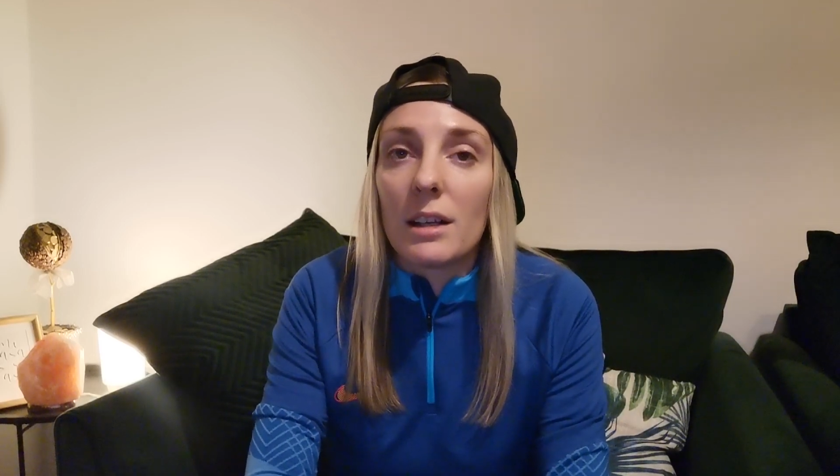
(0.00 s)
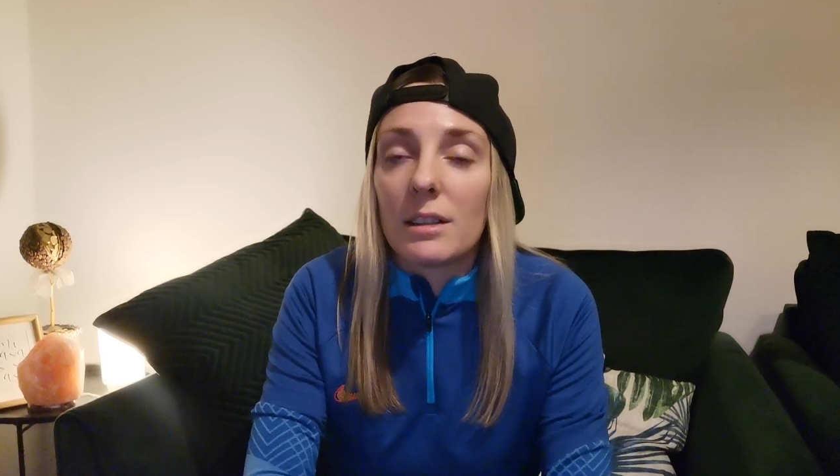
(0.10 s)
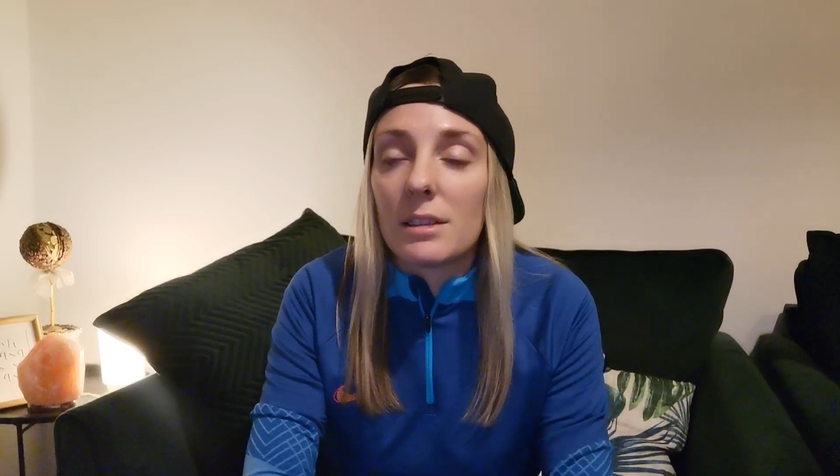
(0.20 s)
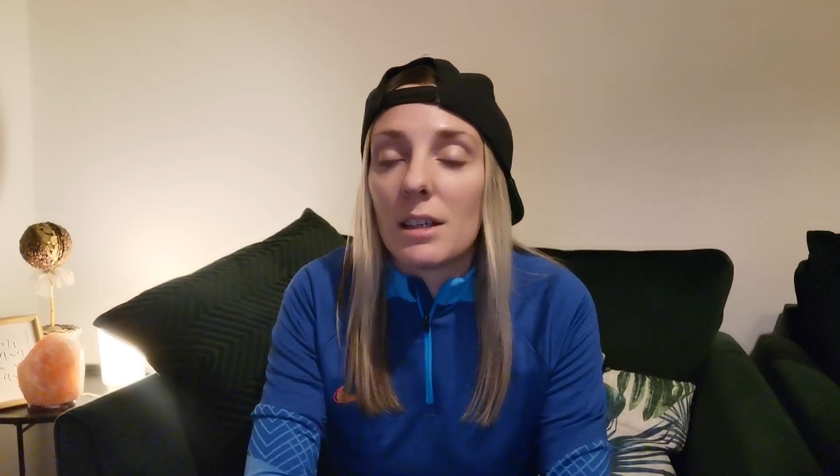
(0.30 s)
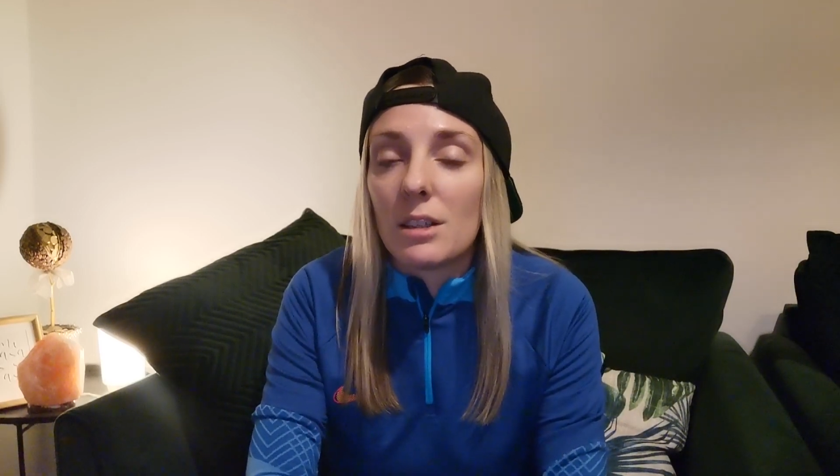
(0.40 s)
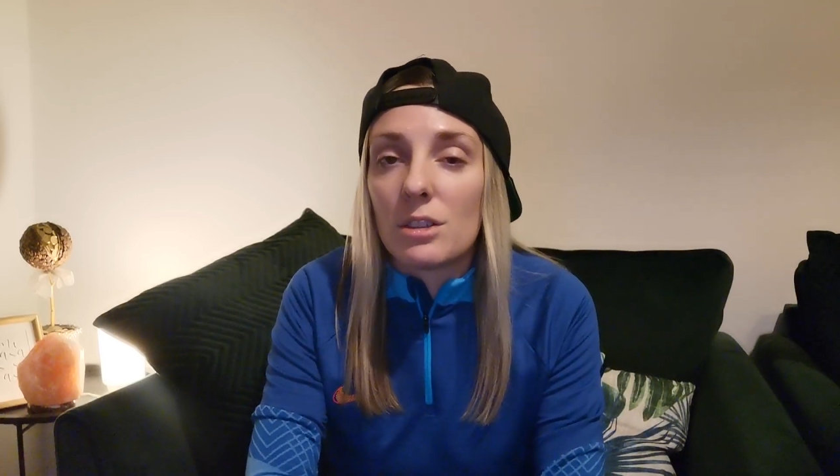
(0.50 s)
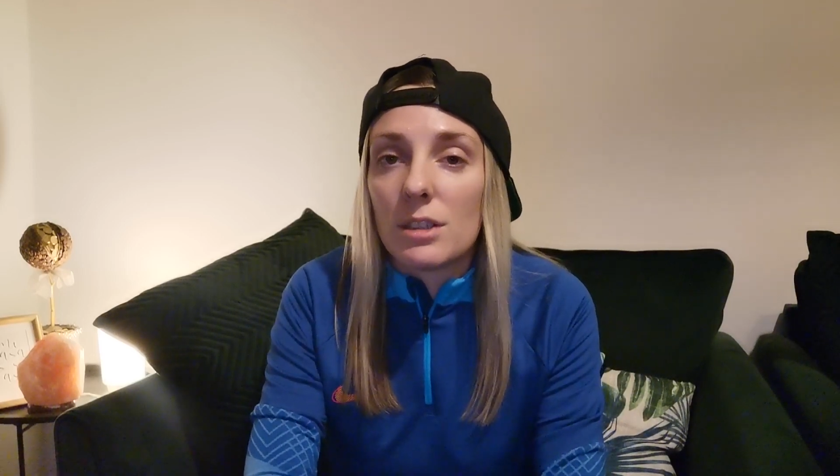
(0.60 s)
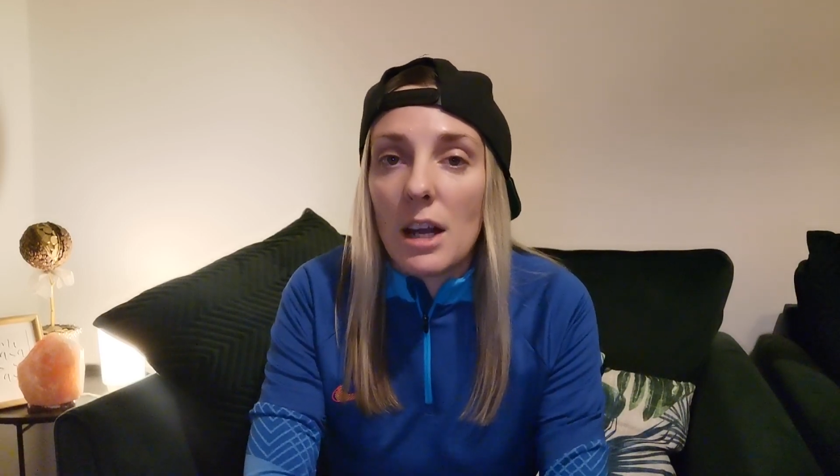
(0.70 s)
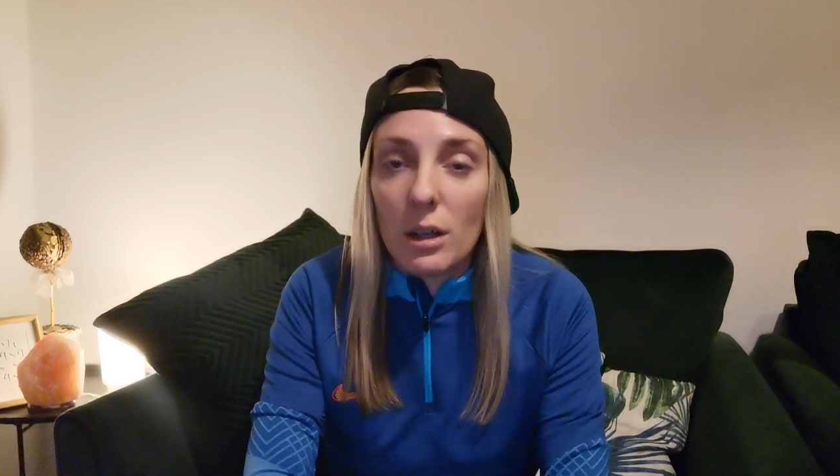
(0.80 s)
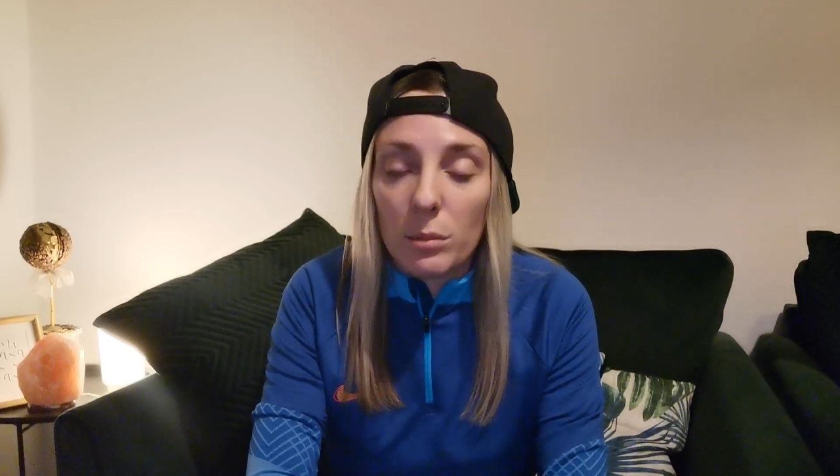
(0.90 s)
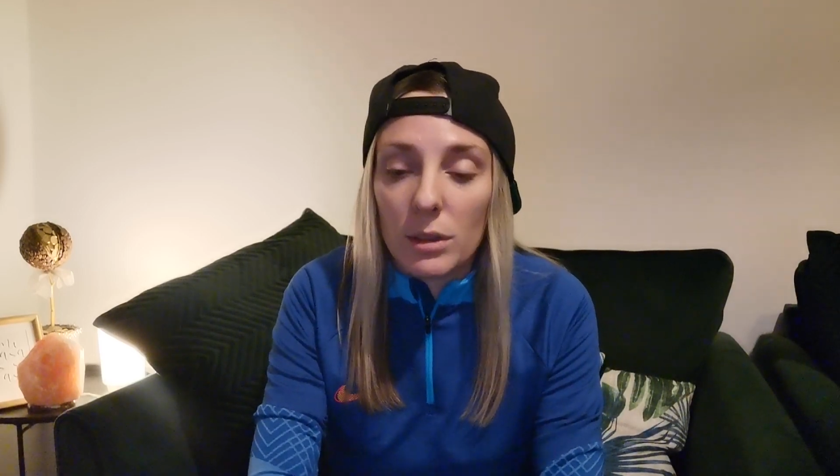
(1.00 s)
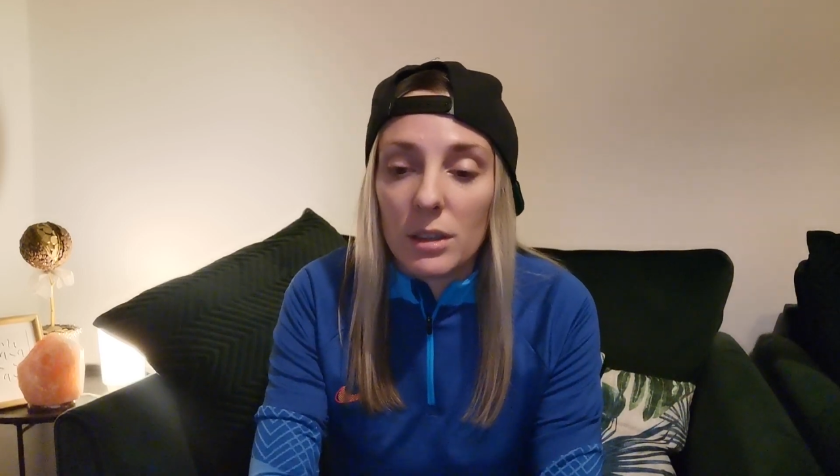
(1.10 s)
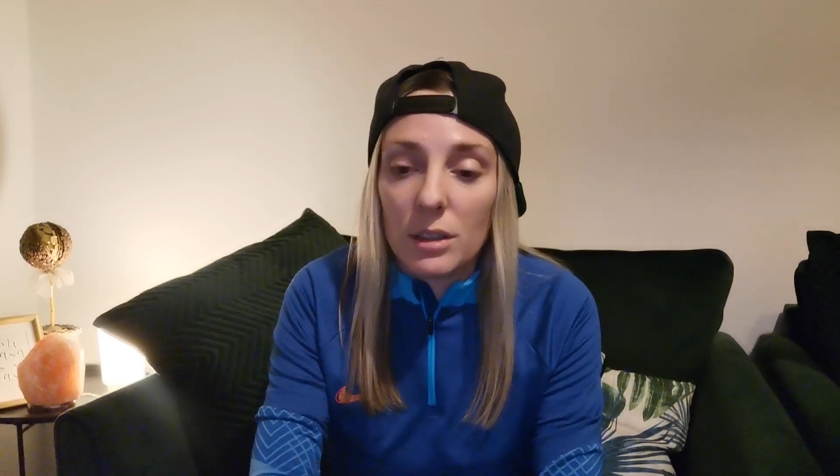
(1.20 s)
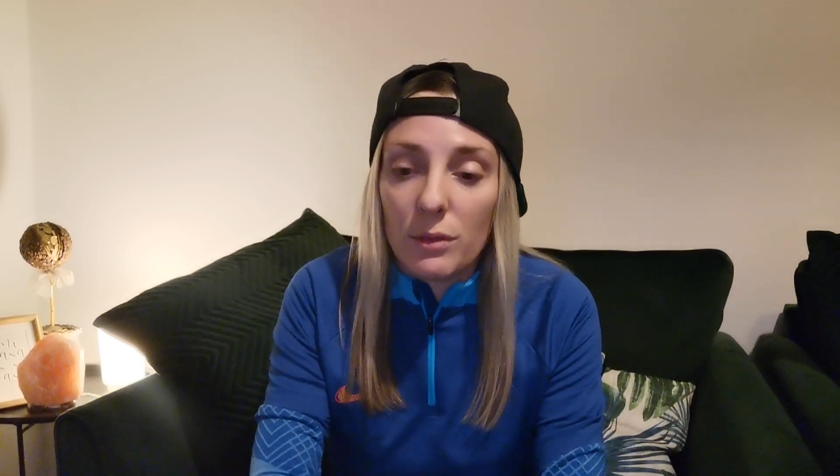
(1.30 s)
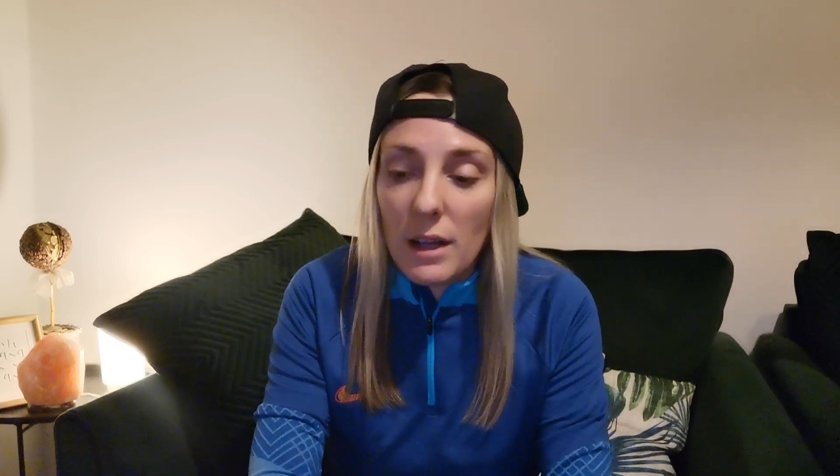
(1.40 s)
It's it's terrible.
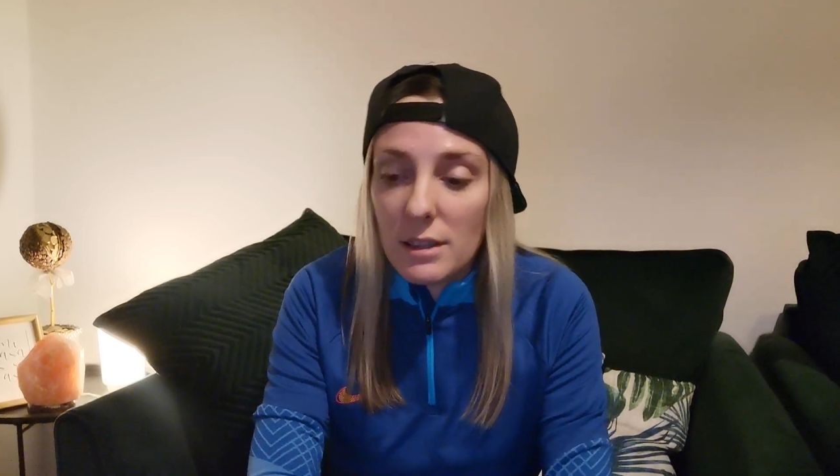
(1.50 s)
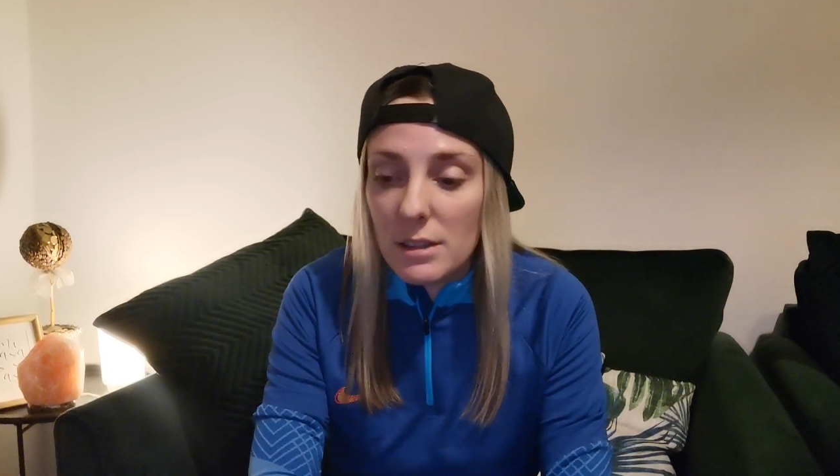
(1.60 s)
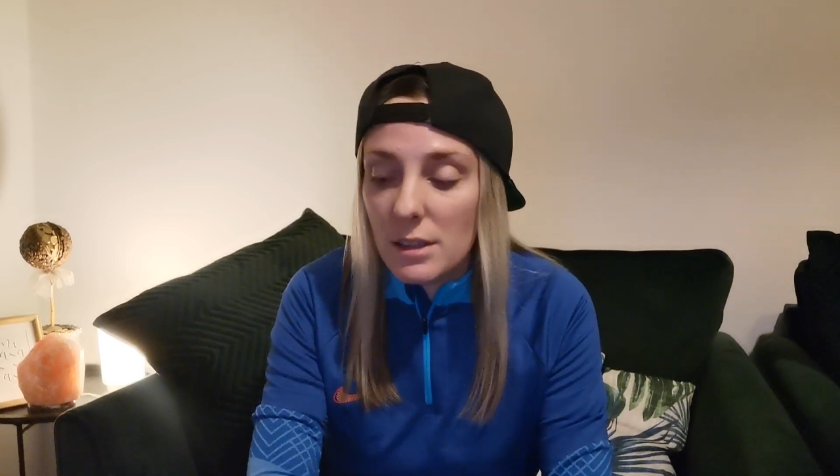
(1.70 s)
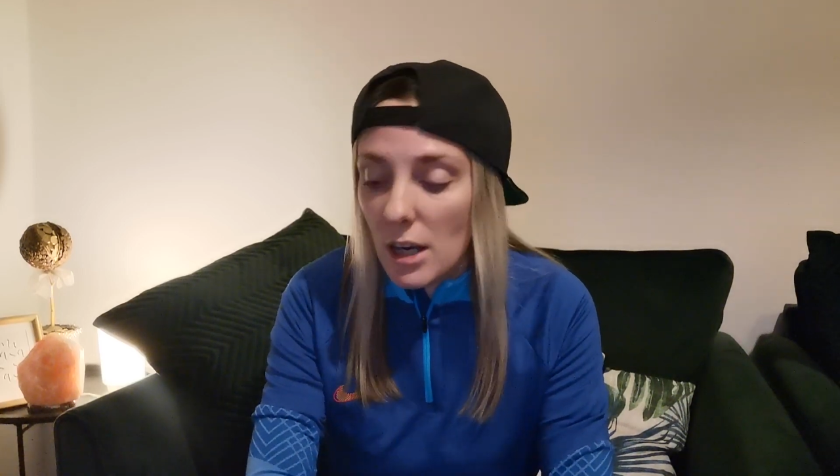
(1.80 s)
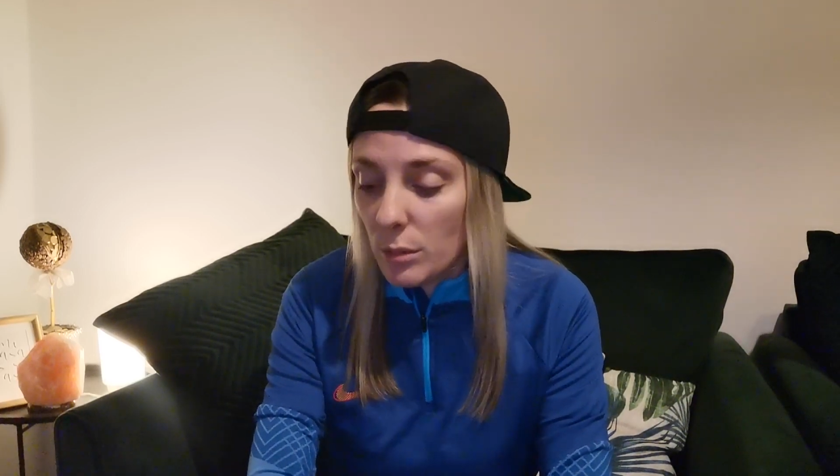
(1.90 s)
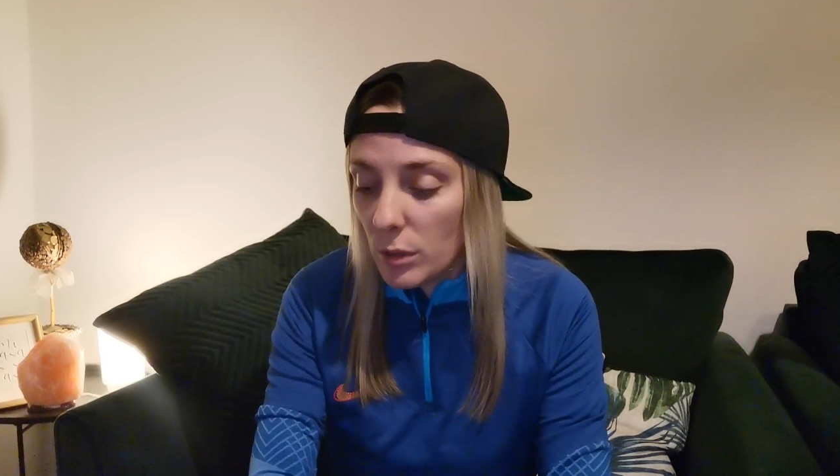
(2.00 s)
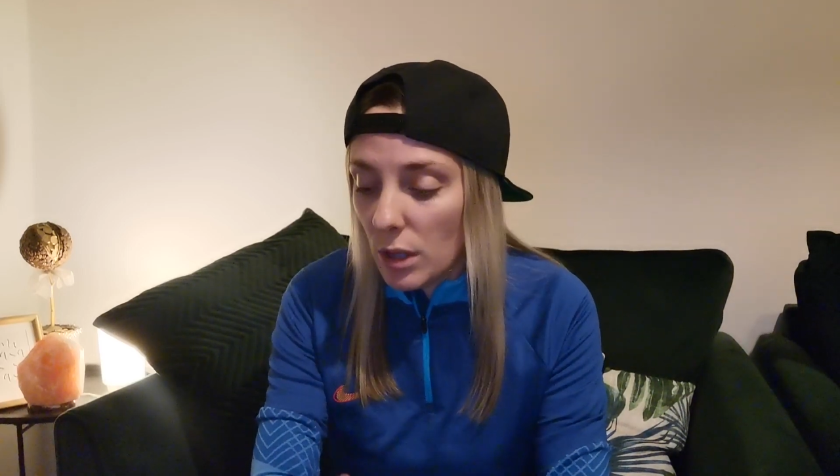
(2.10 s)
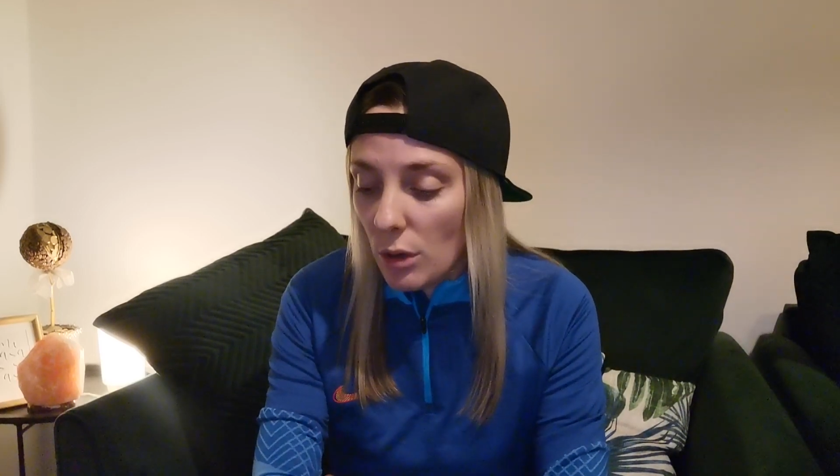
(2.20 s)
The defence is terrible.